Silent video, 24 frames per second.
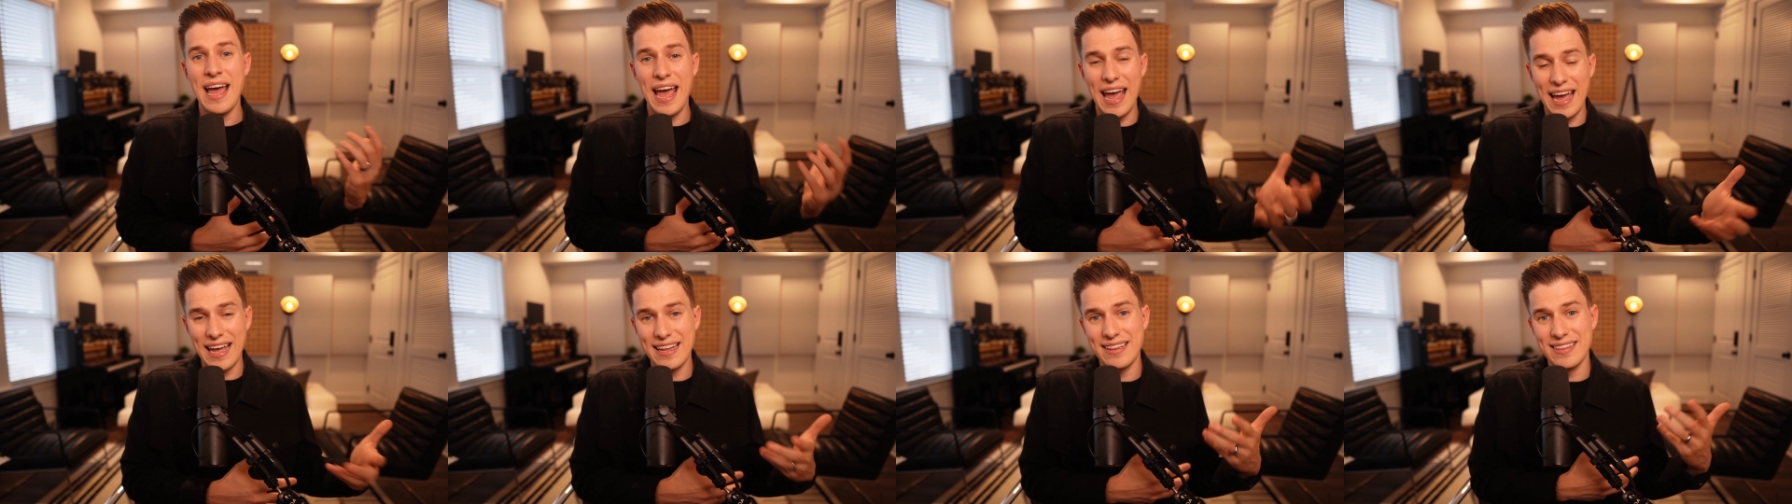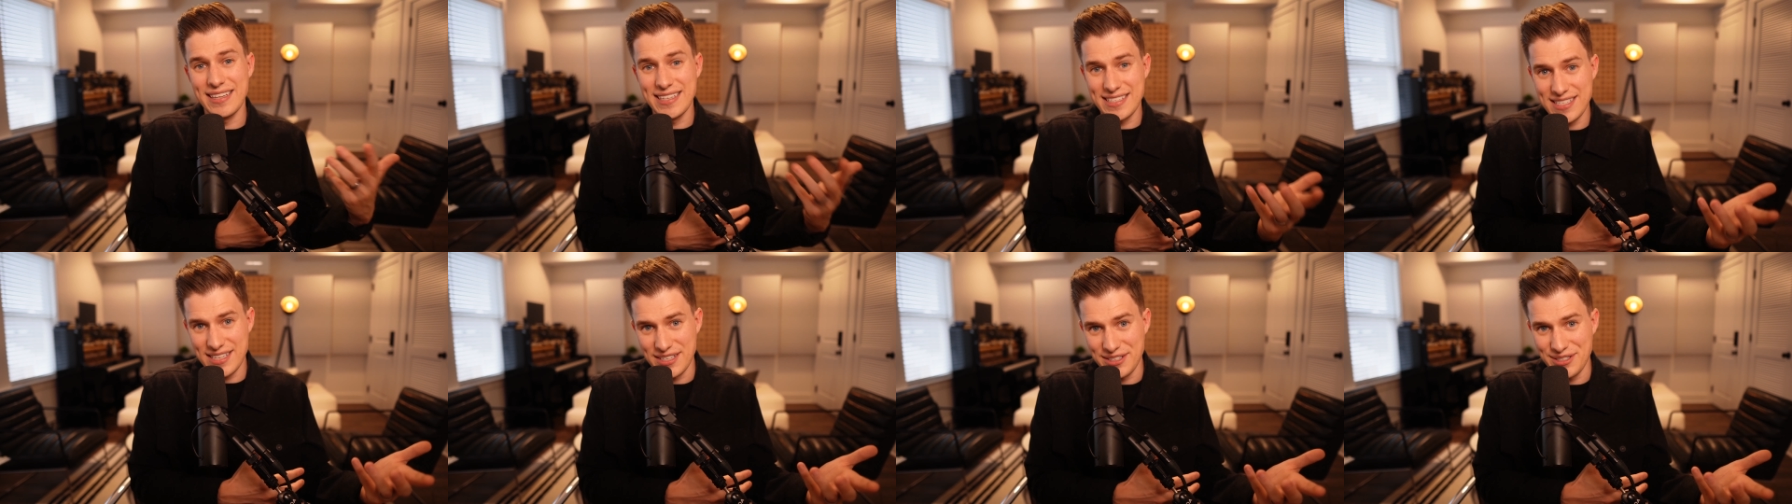and
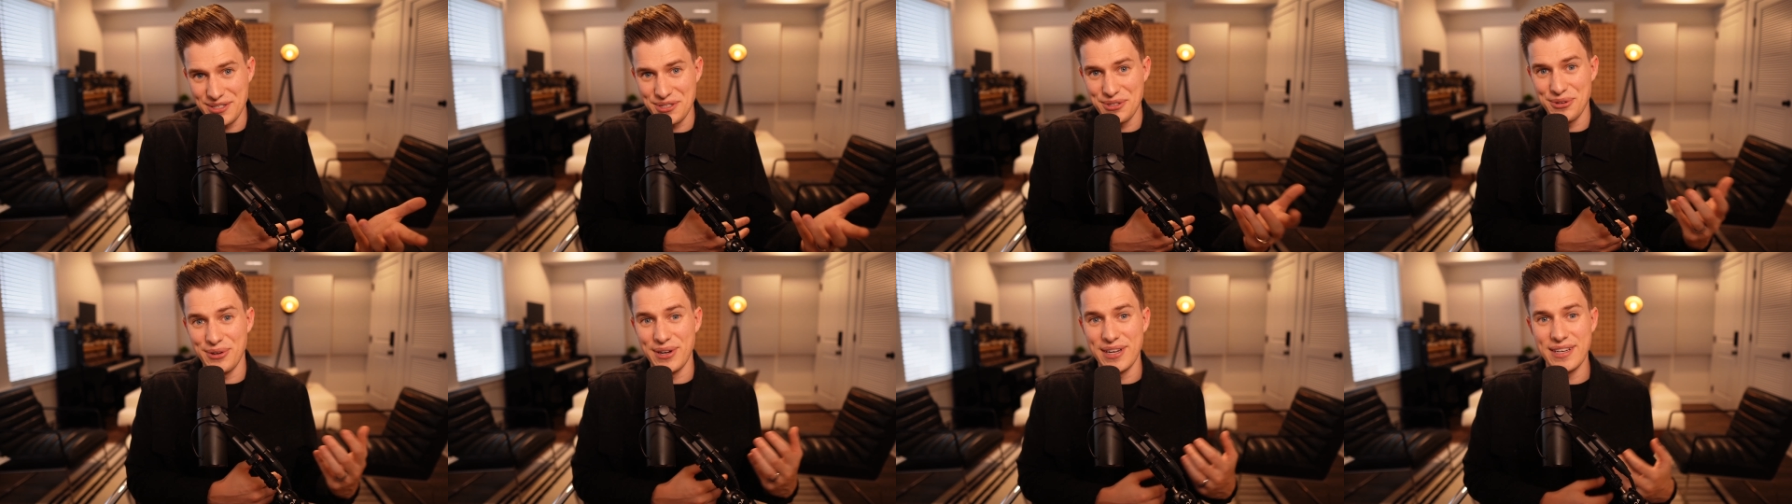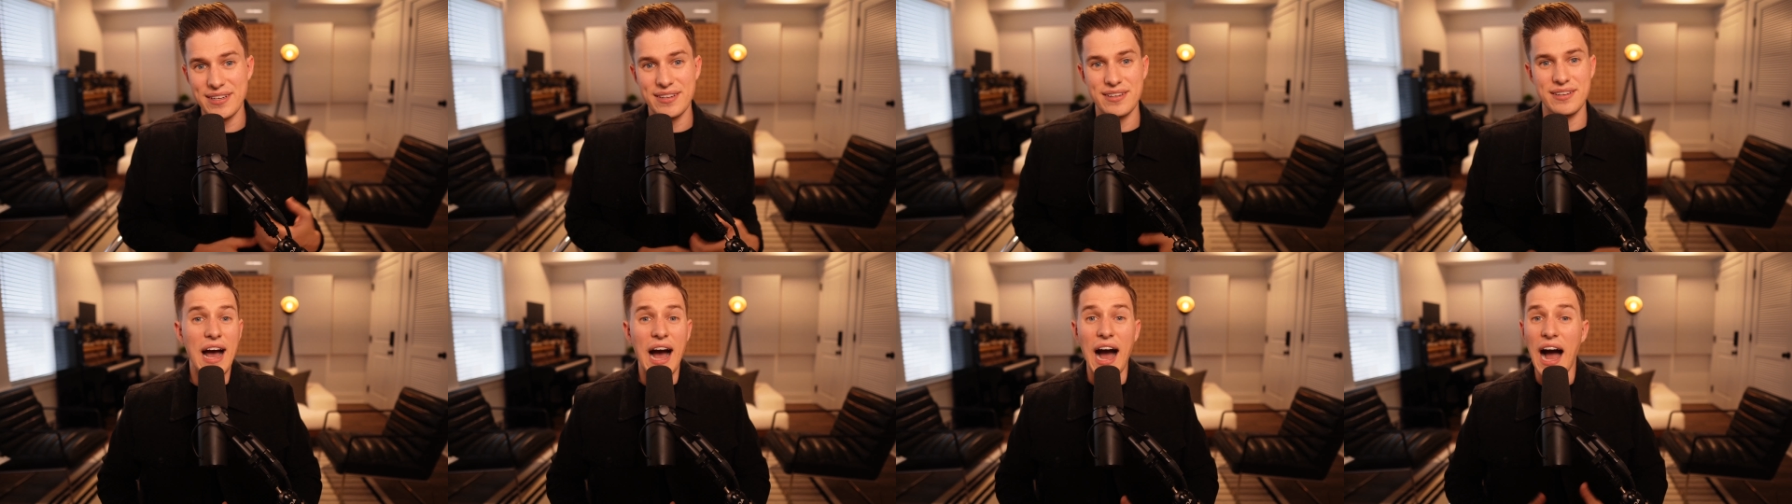listen to it.
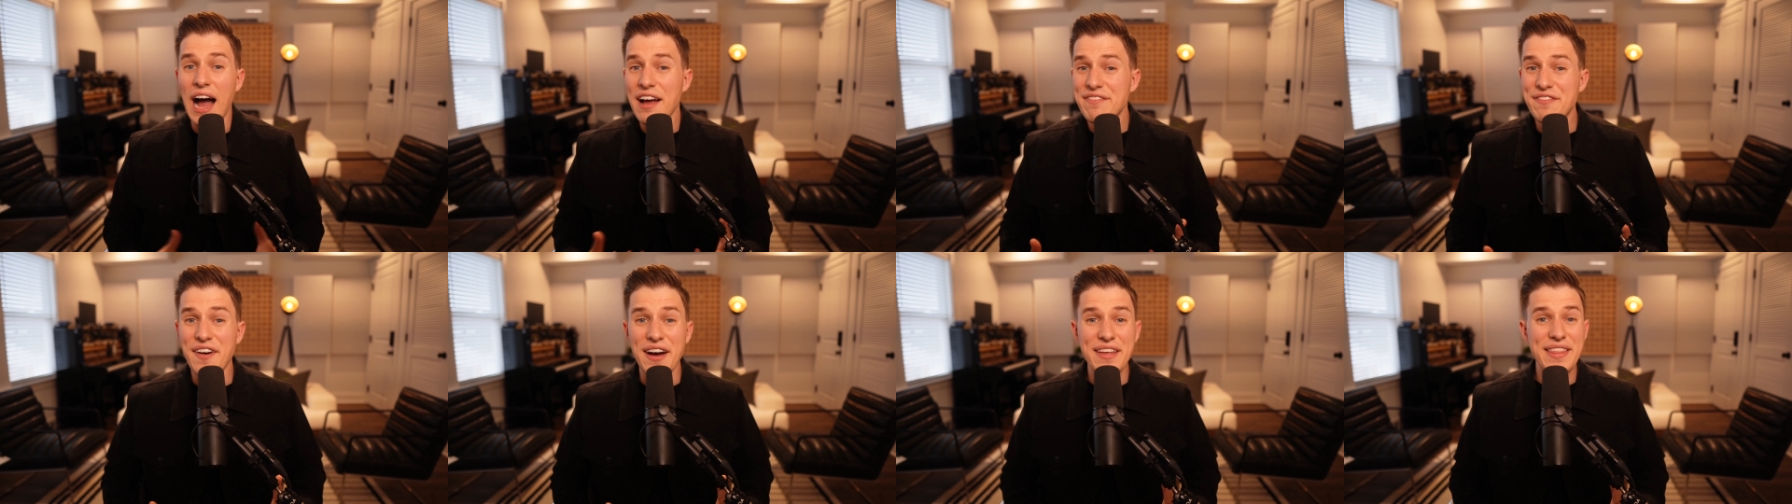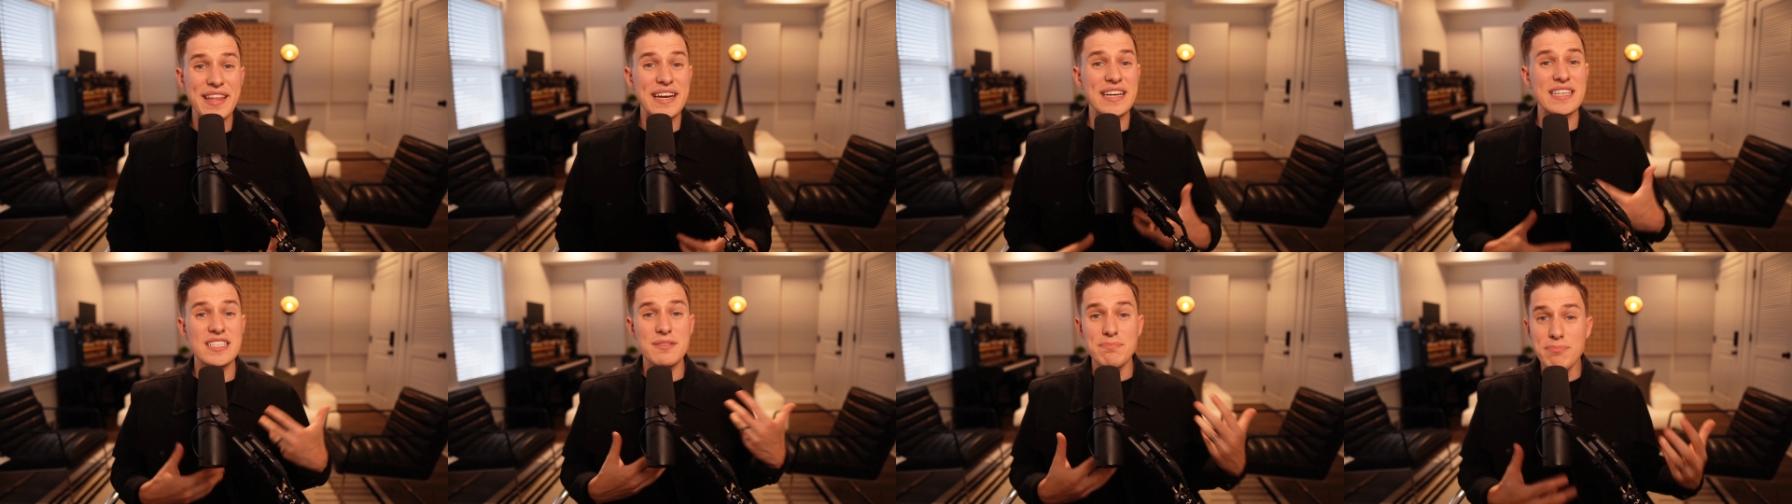I find
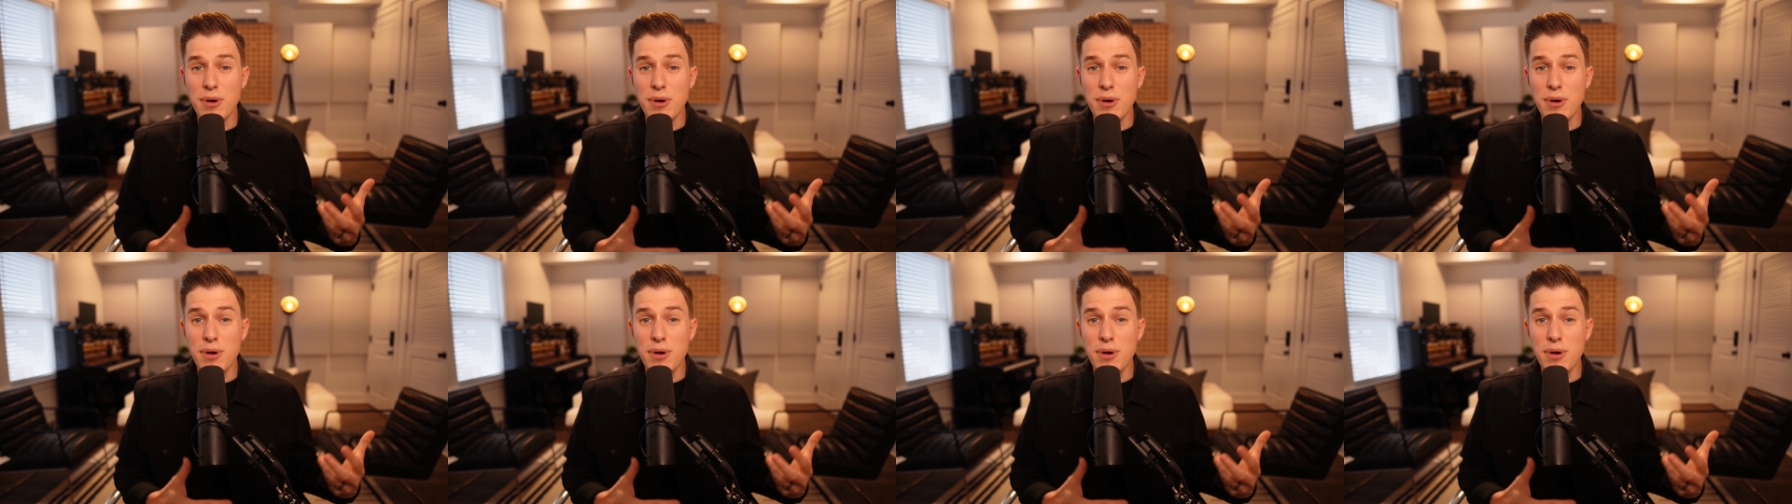that it's